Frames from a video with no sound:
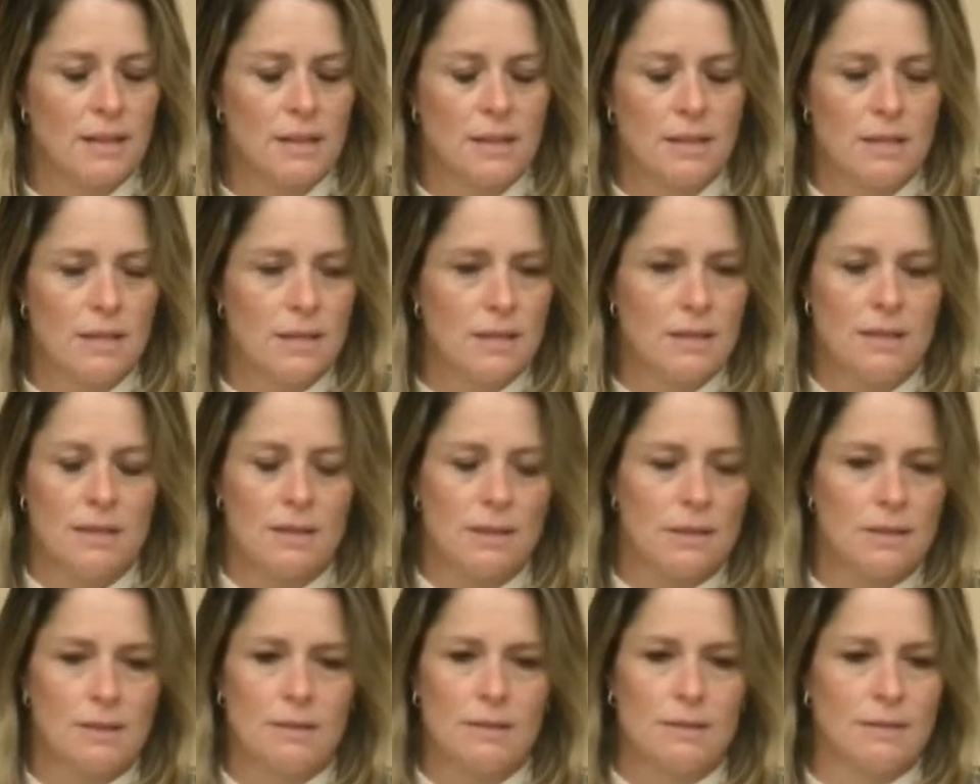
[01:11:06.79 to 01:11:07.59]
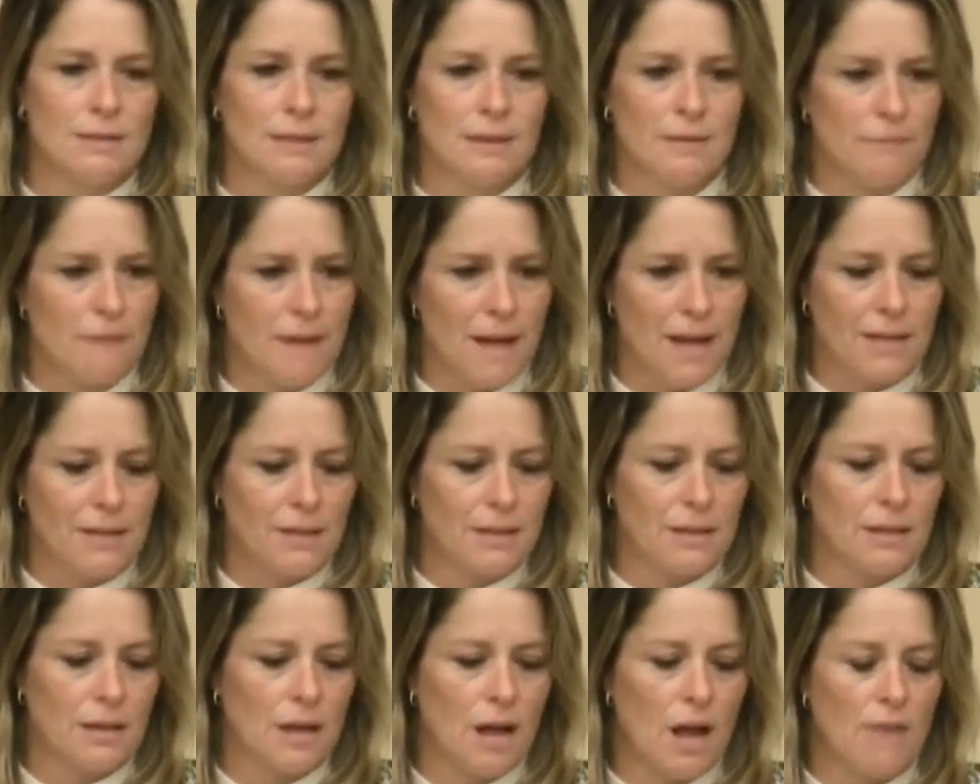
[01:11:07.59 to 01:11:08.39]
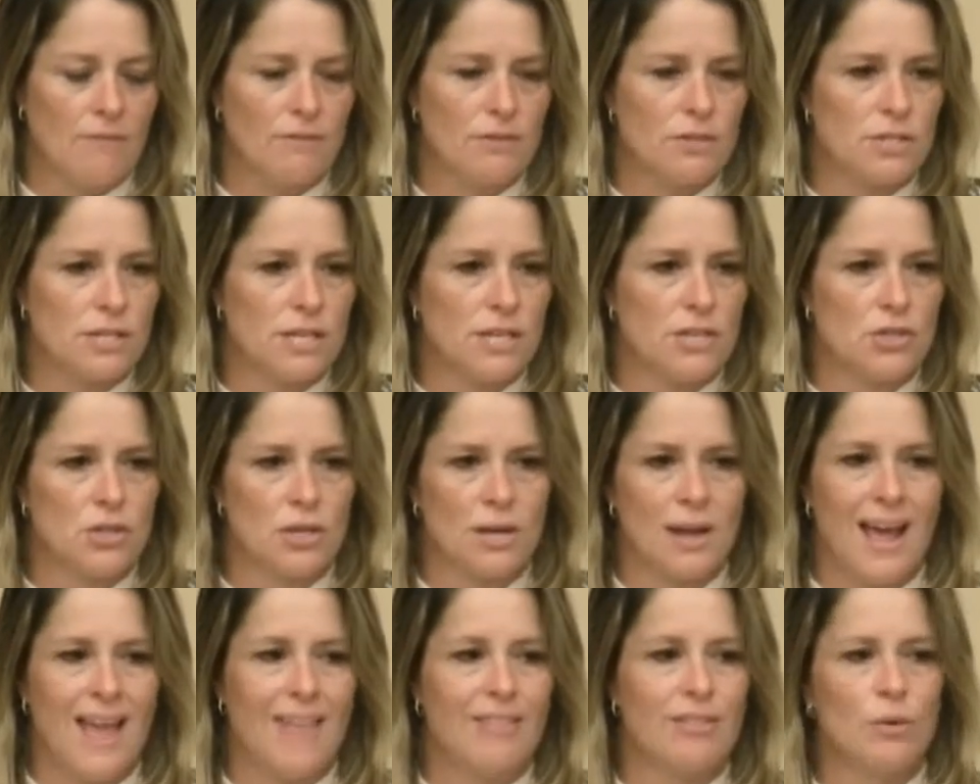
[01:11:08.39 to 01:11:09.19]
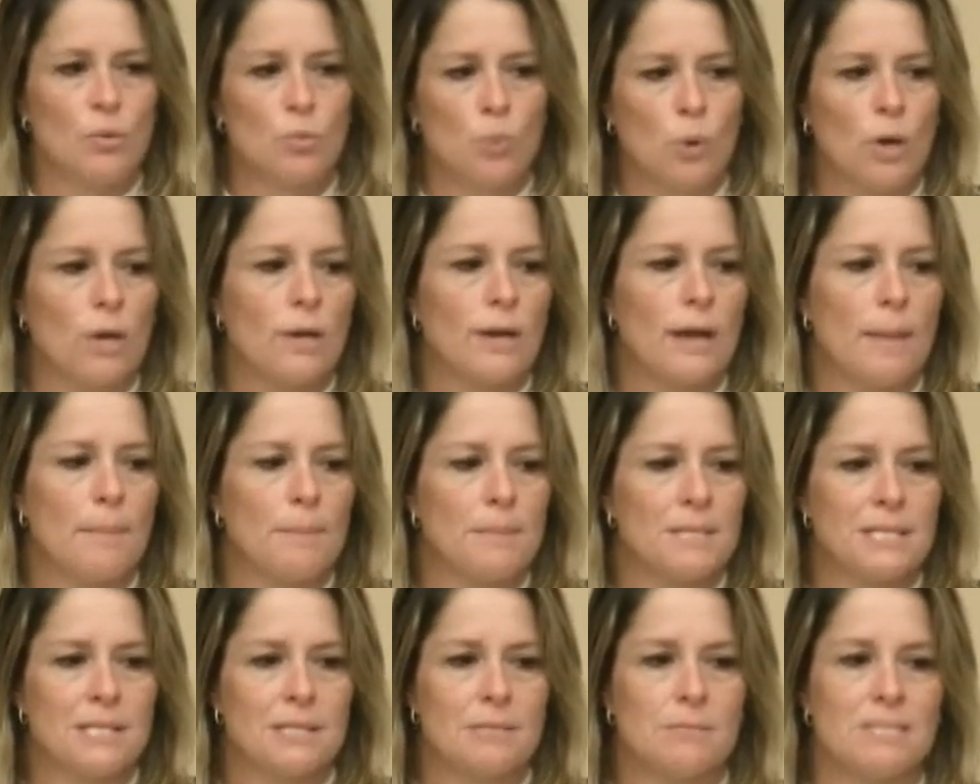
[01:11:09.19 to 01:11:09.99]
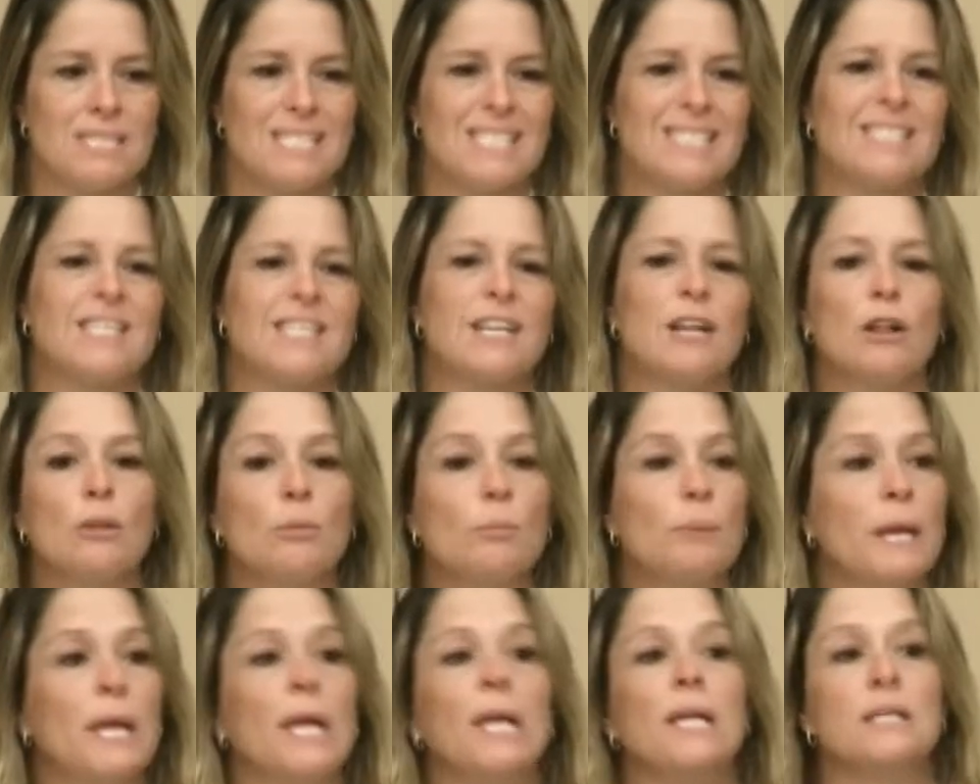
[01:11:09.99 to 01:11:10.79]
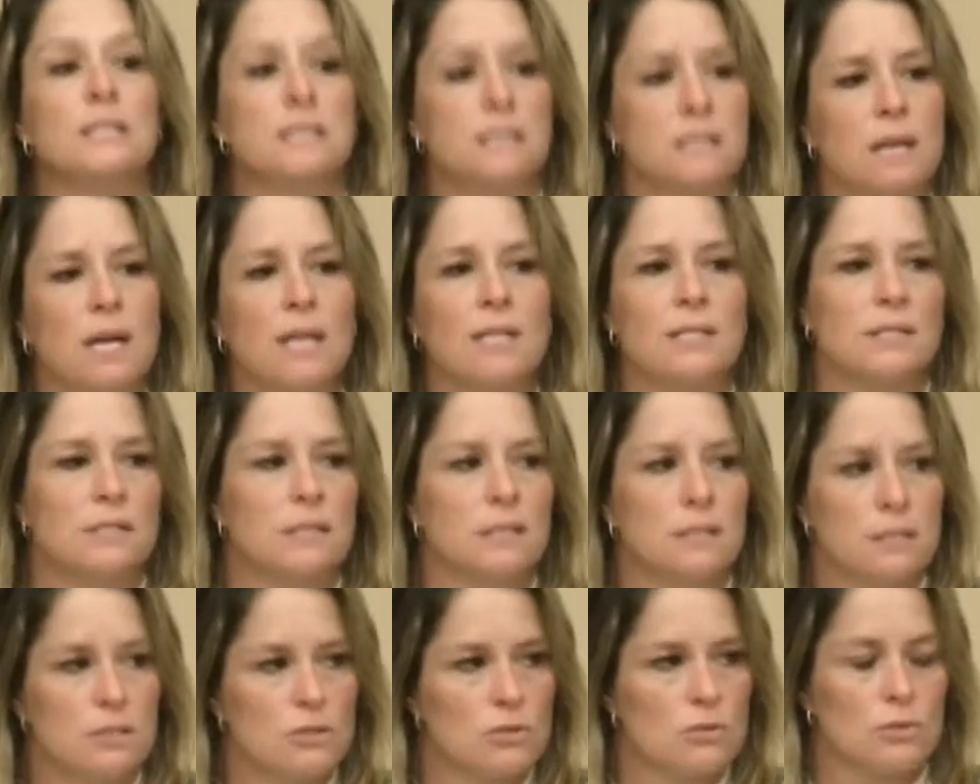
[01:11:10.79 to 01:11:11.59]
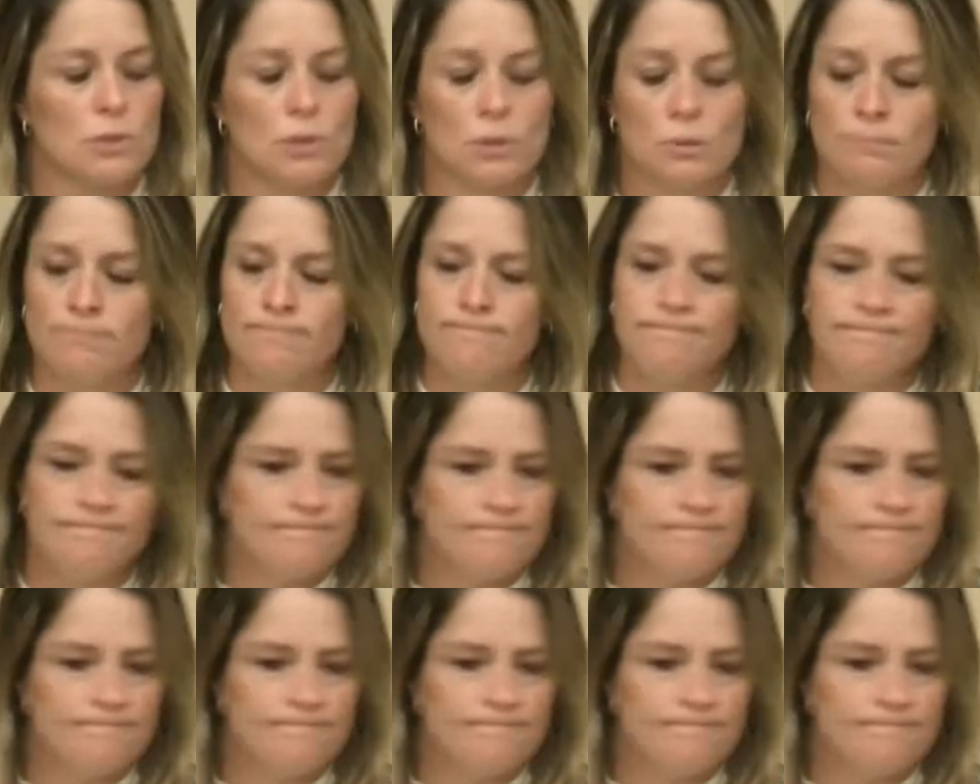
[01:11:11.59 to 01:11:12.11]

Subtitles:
The fact that the conversation and the word nepotism is still being discussed in this room,